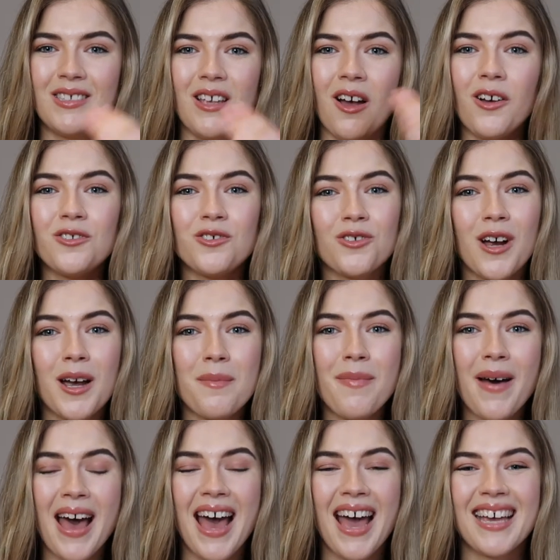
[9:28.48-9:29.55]
under eye
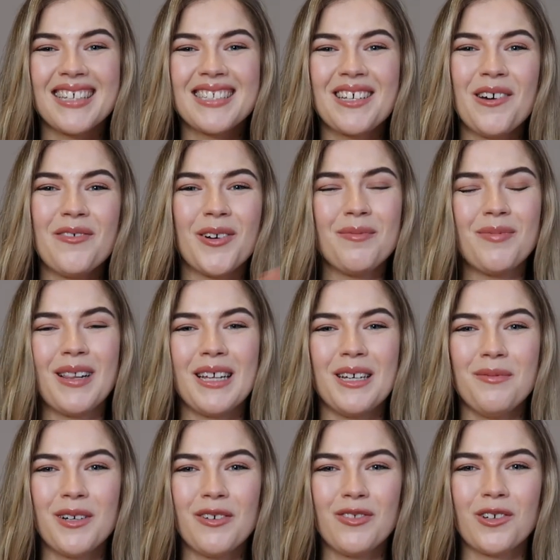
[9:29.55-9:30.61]
bags, cover up a
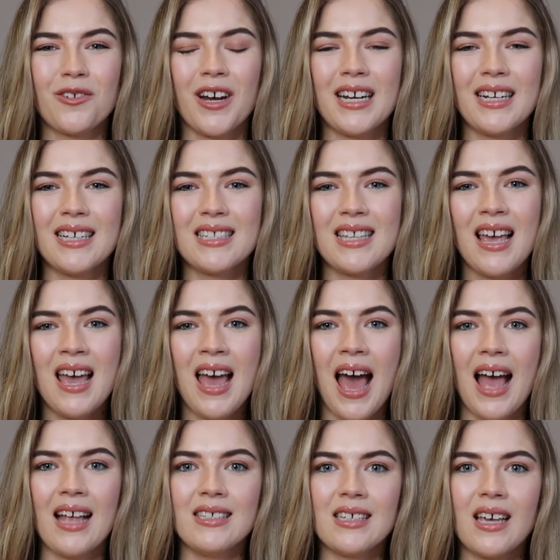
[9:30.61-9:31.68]
little bit of the greyness,
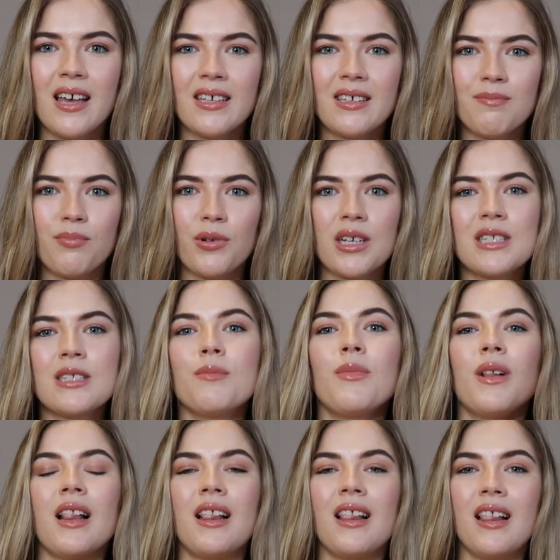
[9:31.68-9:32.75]
and bring
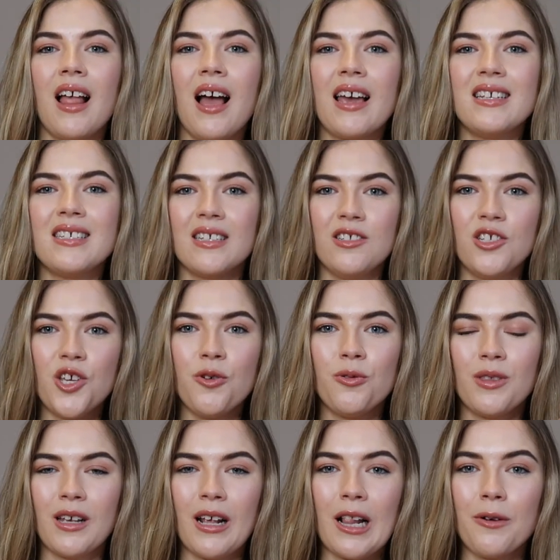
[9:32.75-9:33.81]
some light and
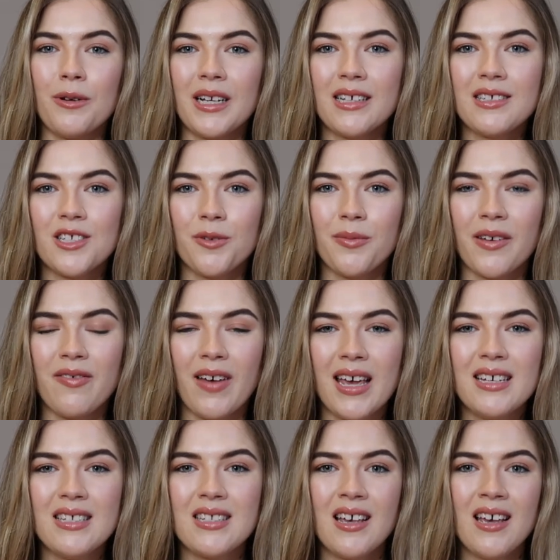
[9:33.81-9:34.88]
youth and glowiness to my
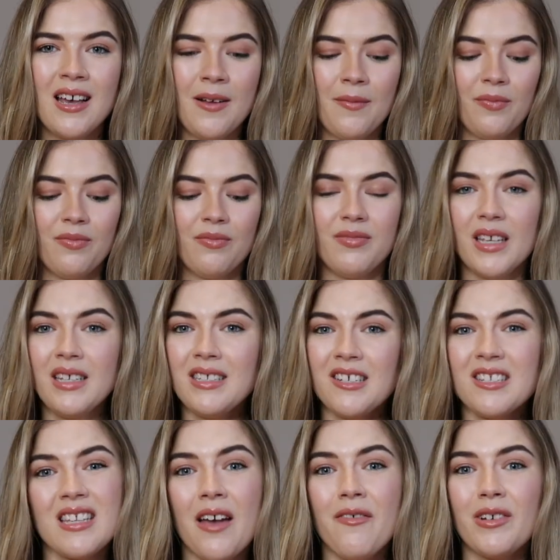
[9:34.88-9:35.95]
face. This
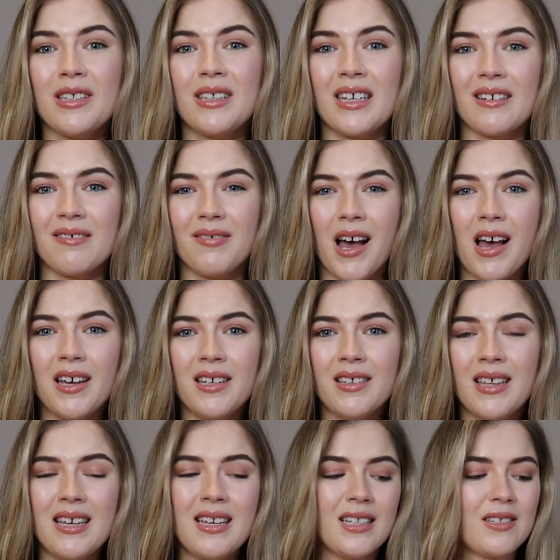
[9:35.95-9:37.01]
does everything. I
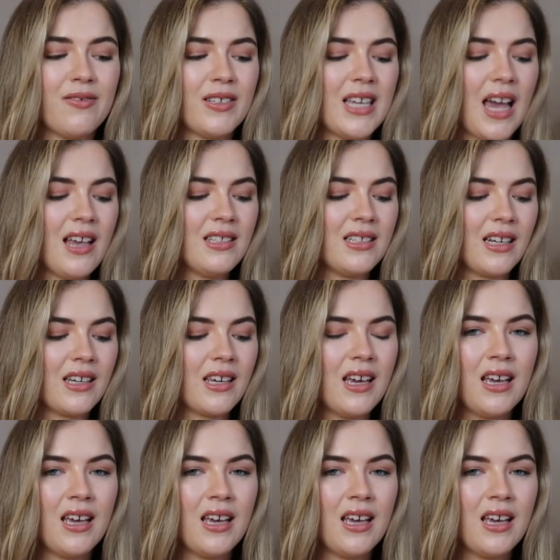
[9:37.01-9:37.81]
think it's fantastic.